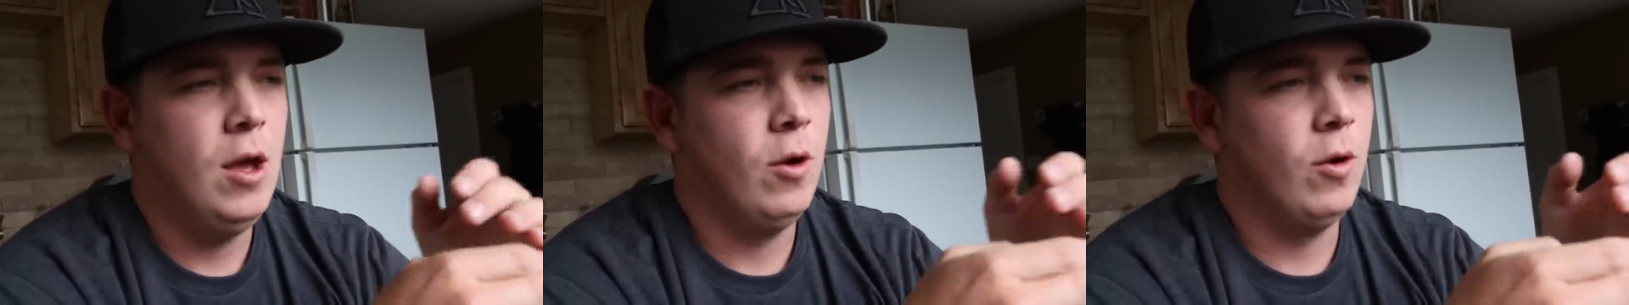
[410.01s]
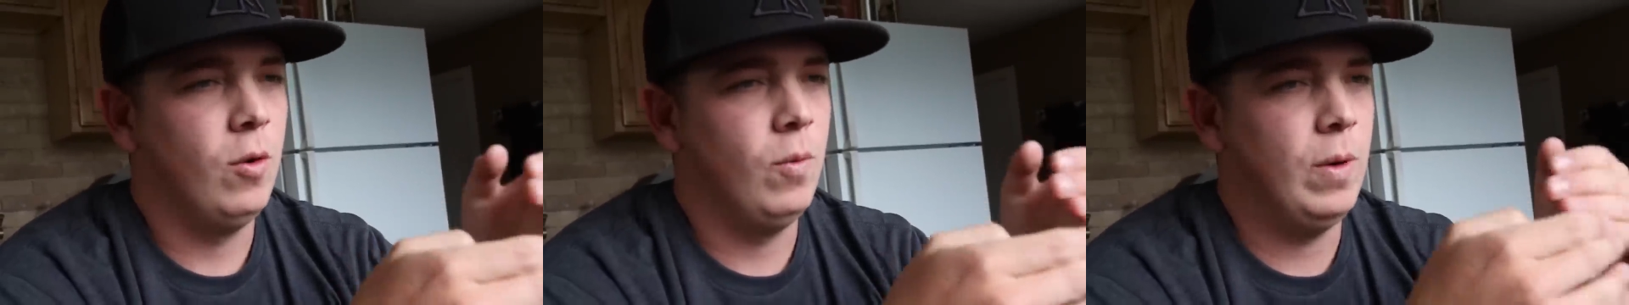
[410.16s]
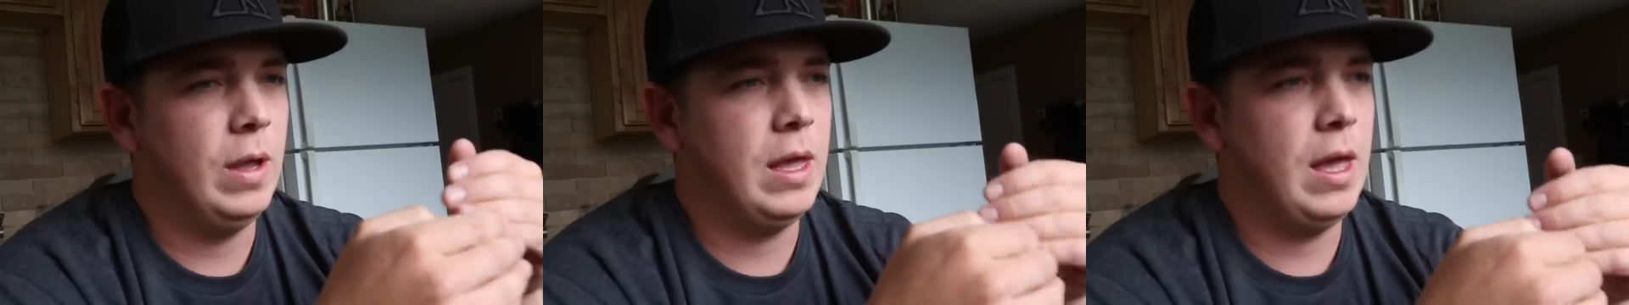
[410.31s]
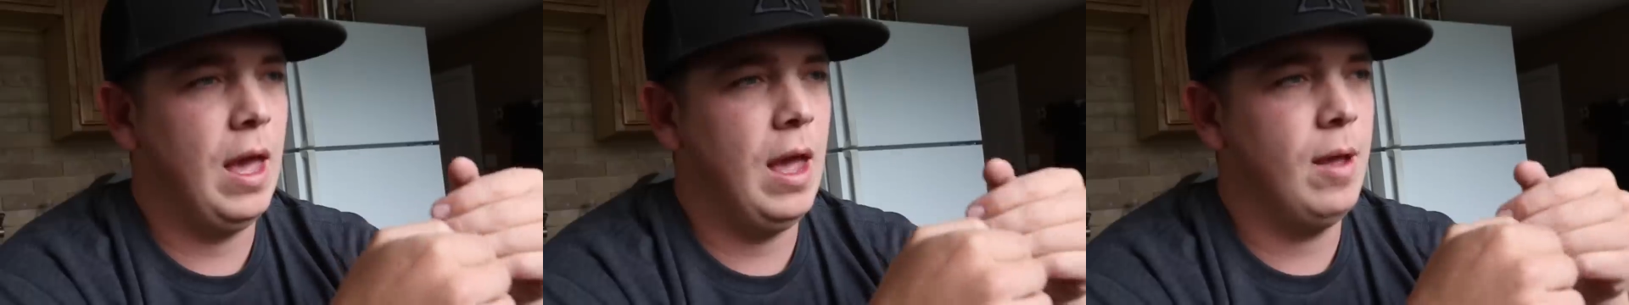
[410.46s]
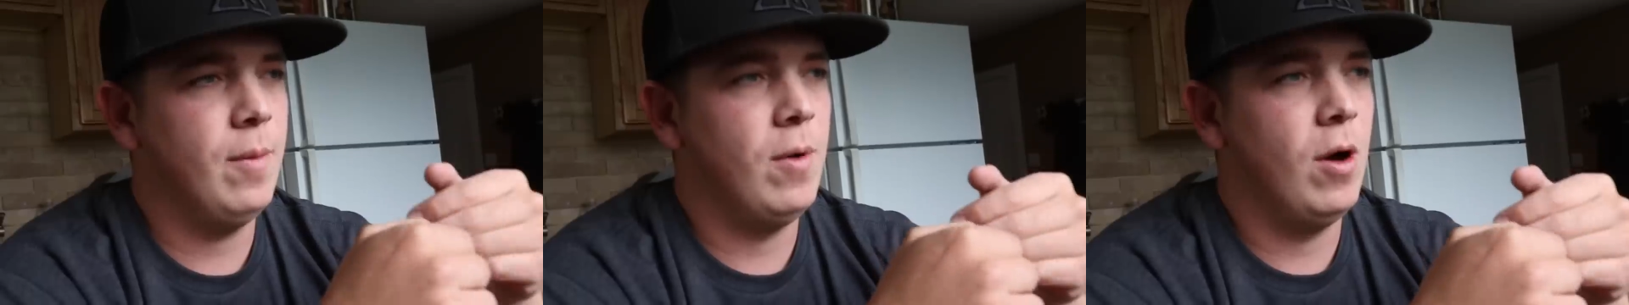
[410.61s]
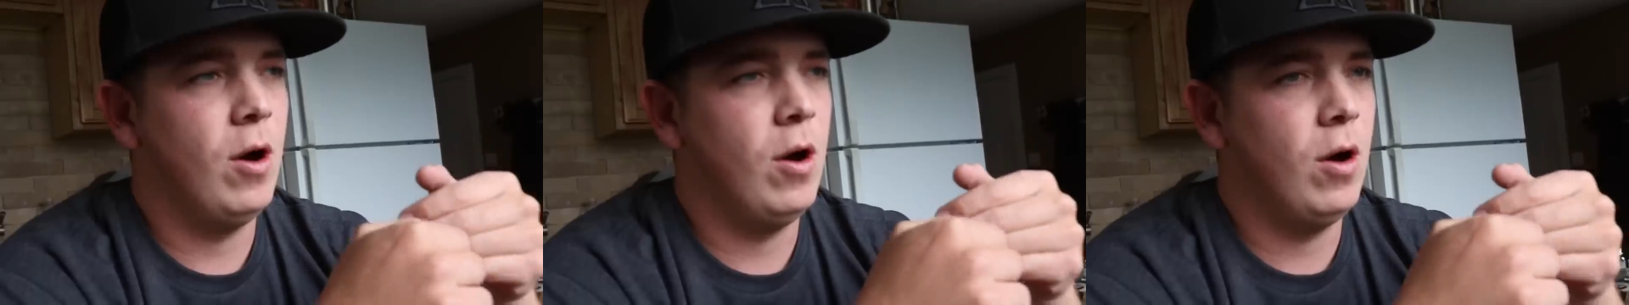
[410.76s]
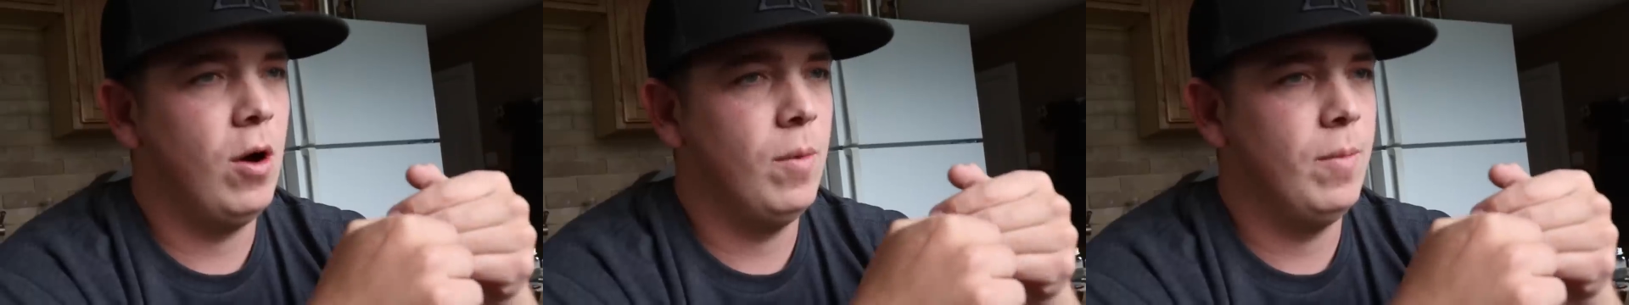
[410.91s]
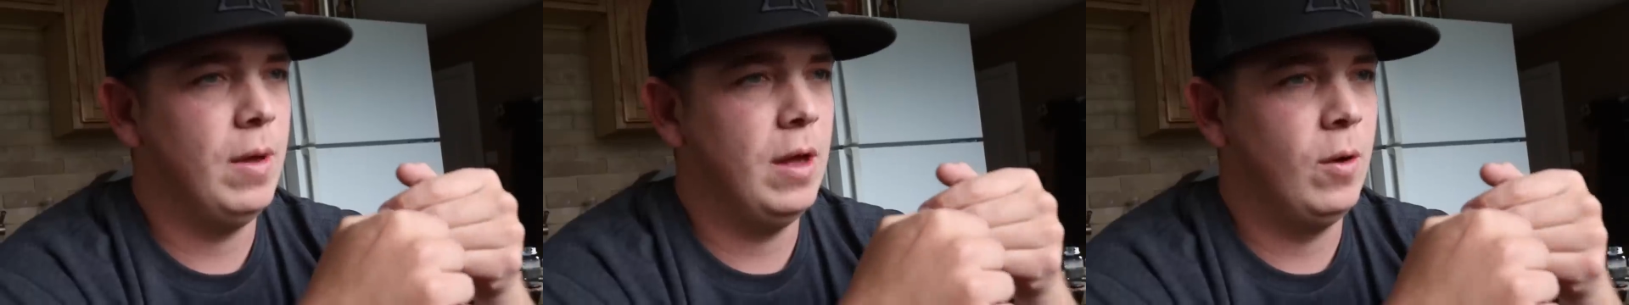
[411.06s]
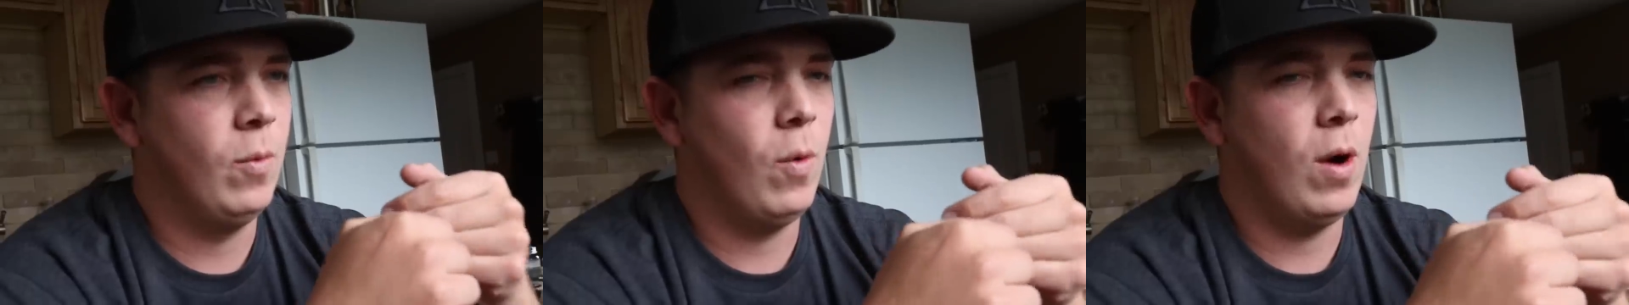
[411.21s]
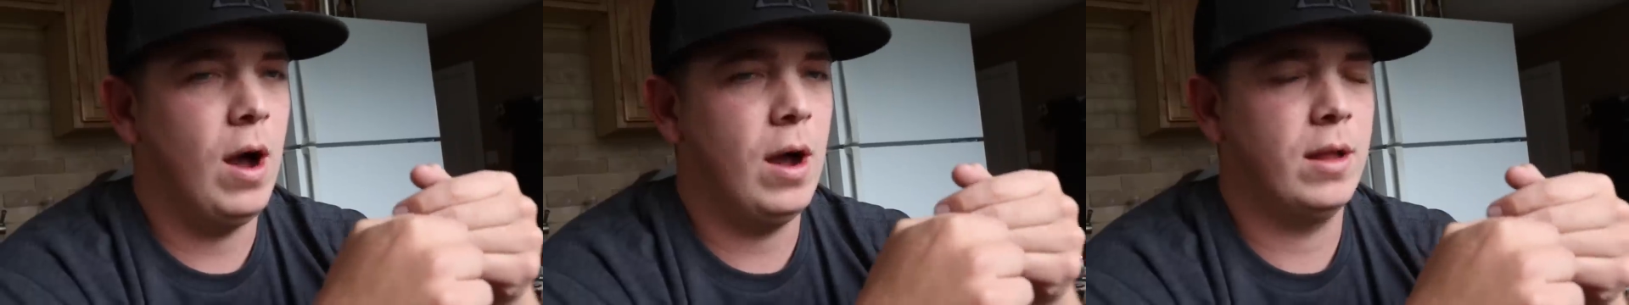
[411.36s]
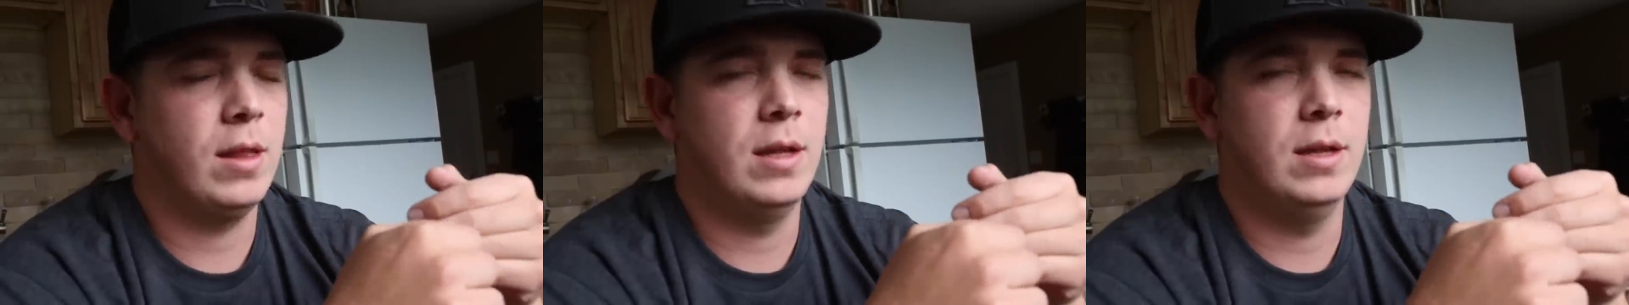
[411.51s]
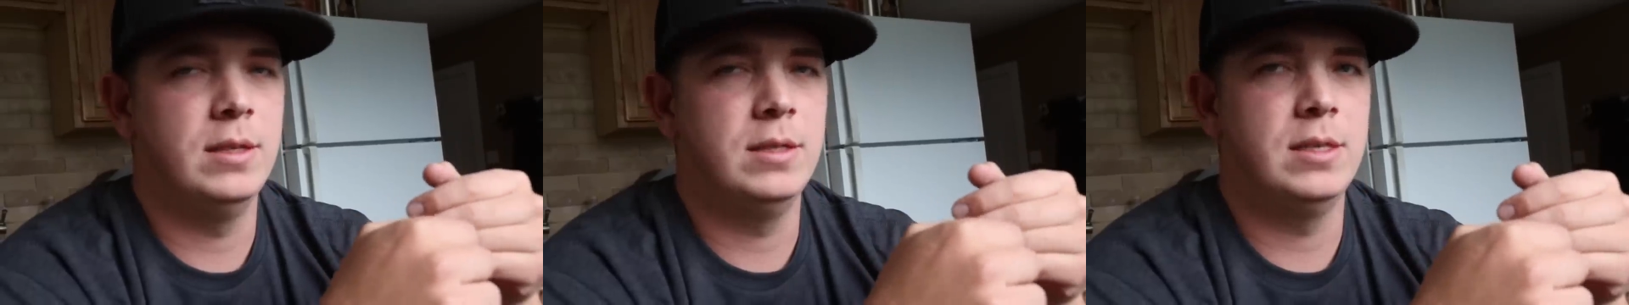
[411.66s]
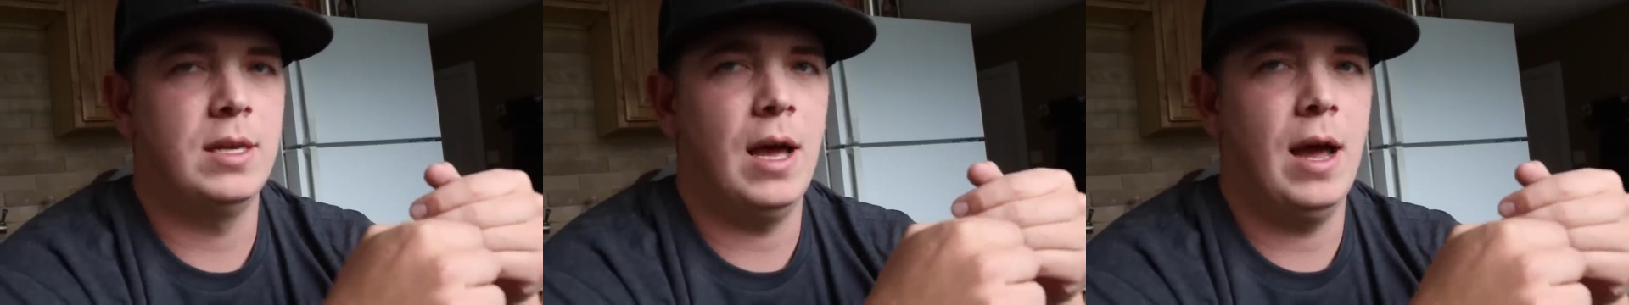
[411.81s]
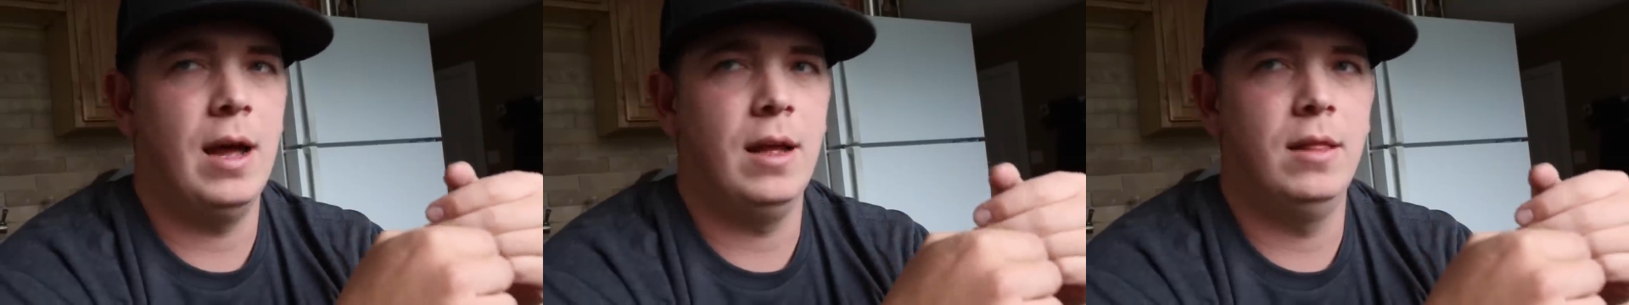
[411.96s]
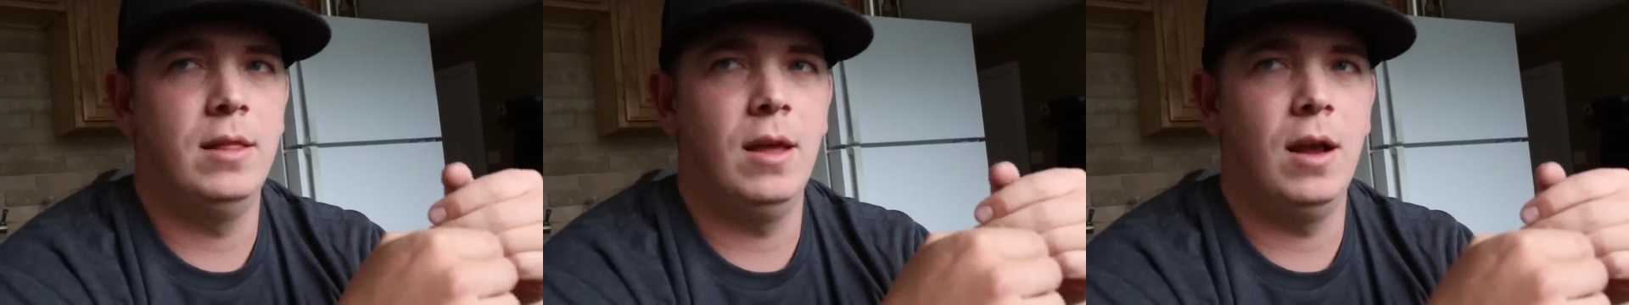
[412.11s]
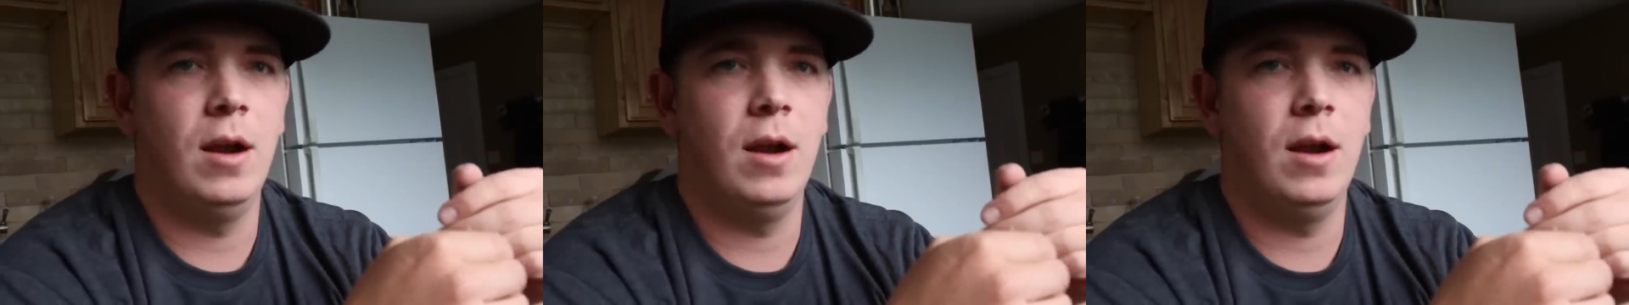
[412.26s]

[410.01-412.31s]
when we came home and walked inside,